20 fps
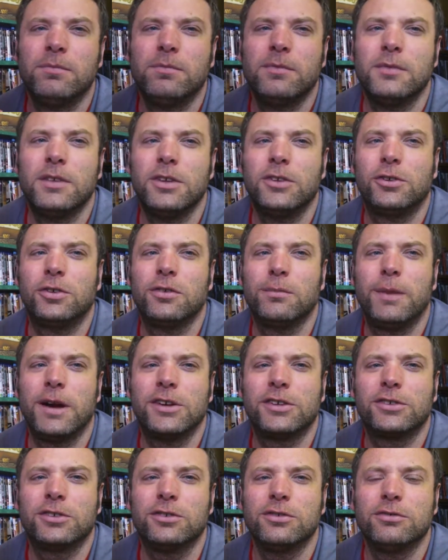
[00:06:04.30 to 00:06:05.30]
It's sort of
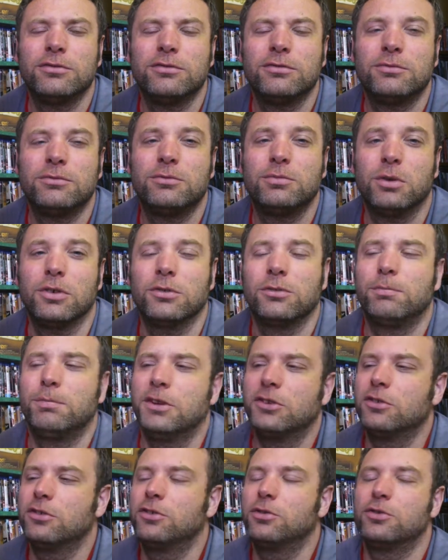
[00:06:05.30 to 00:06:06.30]
based on, well, it's
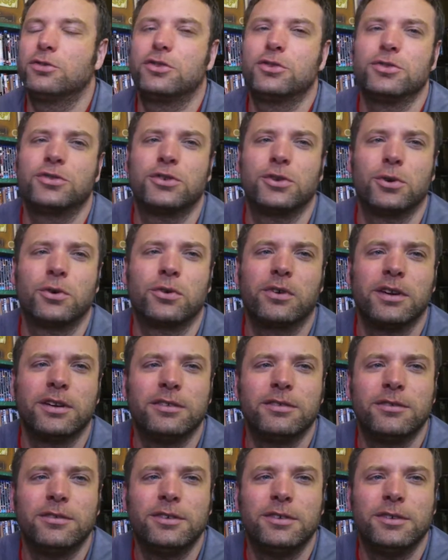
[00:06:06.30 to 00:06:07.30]
based on a sort of true story.
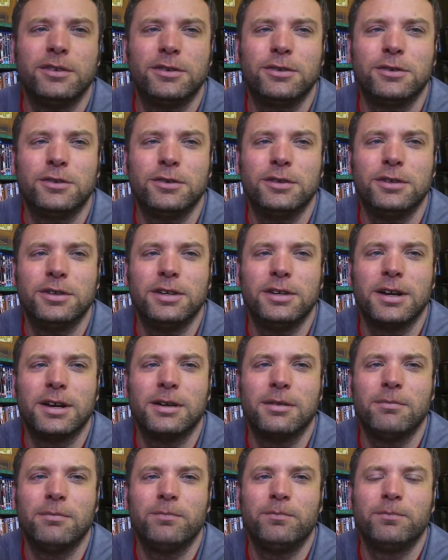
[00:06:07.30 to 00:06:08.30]

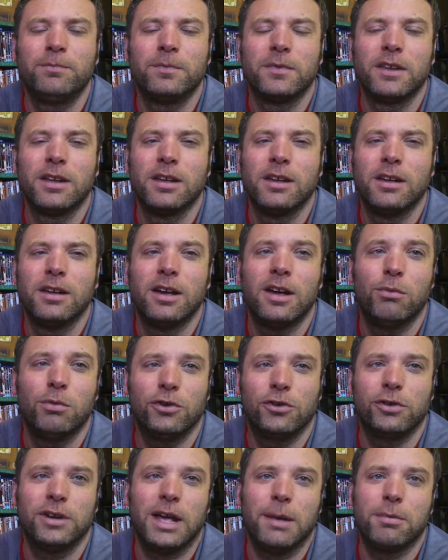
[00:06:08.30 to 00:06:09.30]
Of what
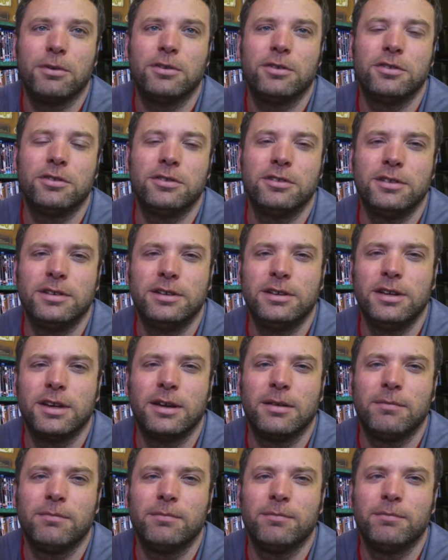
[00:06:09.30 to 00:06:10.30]
sort of happened to
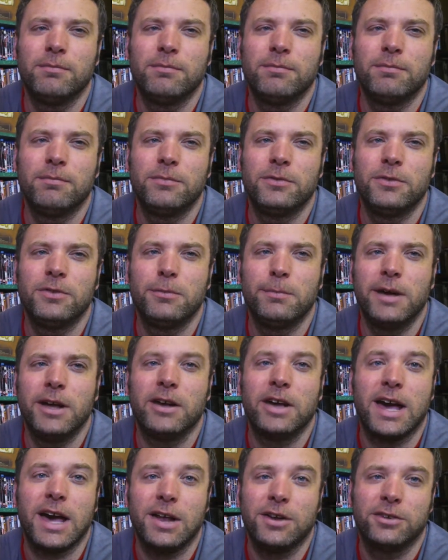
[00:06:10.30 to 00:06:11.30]
the
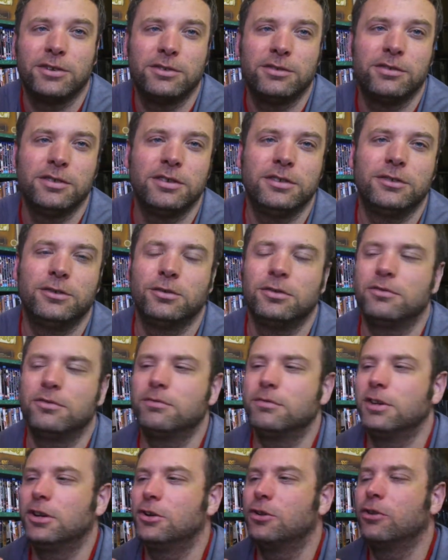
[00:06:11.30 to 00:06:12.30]
manga artist that sort of,
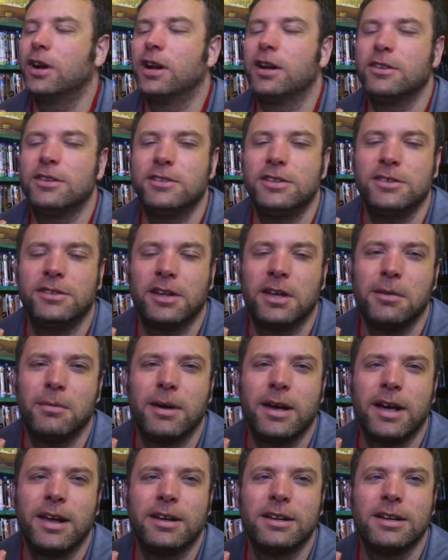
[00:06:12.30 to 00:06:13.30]
you know, created this
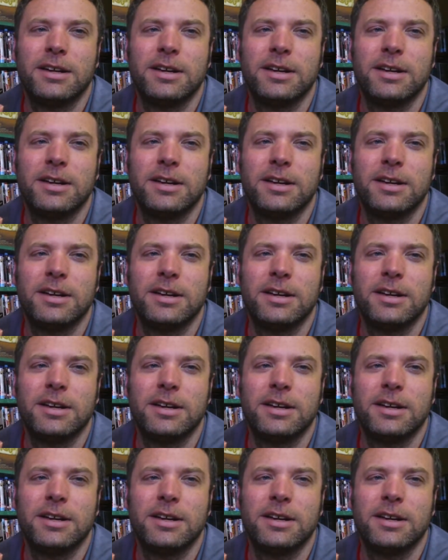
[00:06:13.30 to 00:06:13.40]
anime.